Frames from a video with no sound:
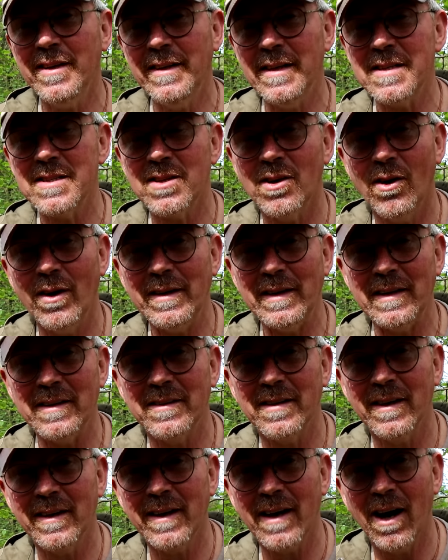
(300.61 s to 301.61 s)
decided
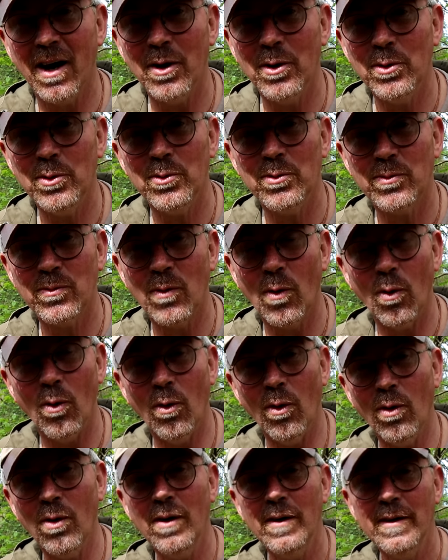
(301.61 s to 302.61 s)
to go for